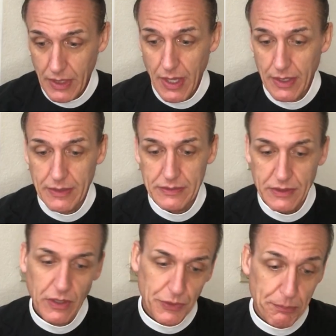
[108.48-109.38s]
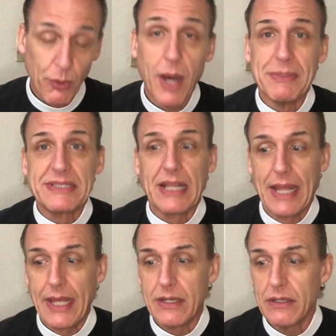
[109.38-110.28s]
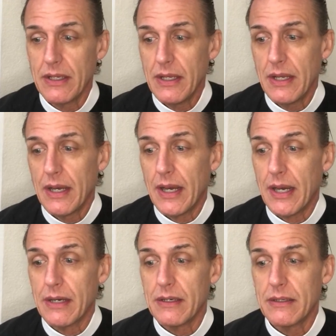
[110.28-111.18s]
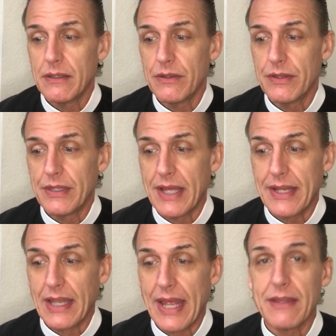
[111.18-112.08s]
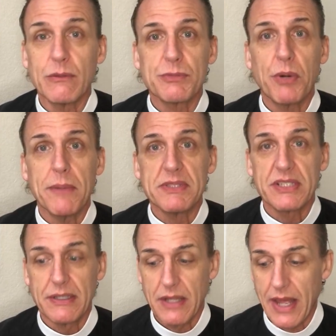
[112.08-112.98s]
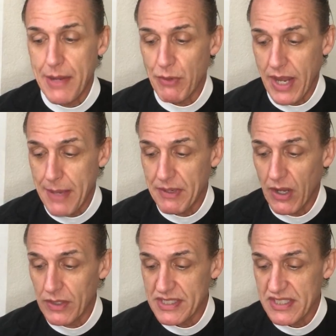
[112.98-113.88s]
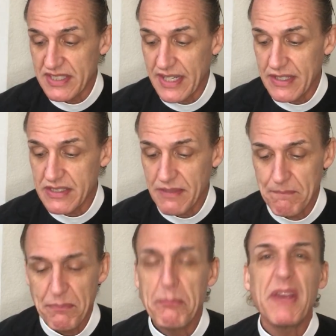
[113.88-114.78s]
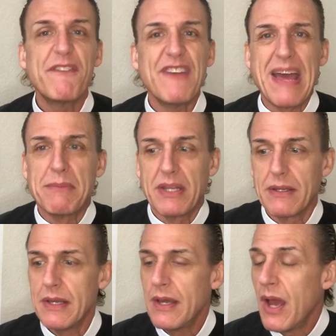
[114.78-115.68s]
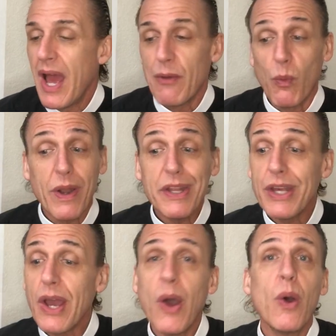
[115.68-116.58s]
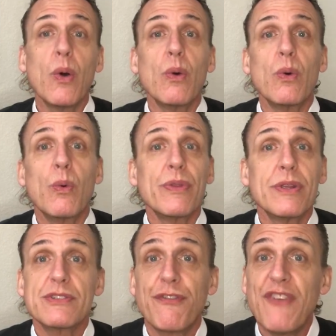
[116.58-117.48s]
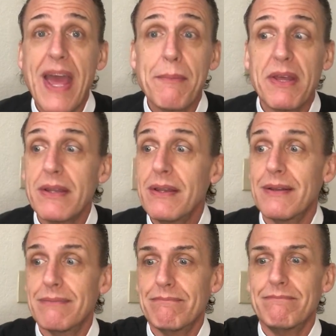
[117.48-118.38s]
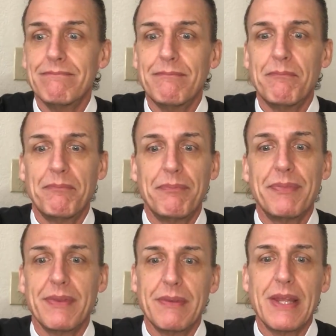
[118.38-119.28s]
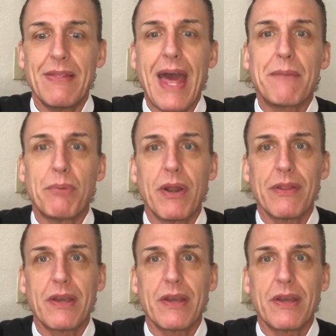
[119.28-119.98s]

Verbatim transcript: uh, called the Promised Land, uh, that land that was promised to Abraham and all his descendants, big famine. And where do you go when there's a famine in that part of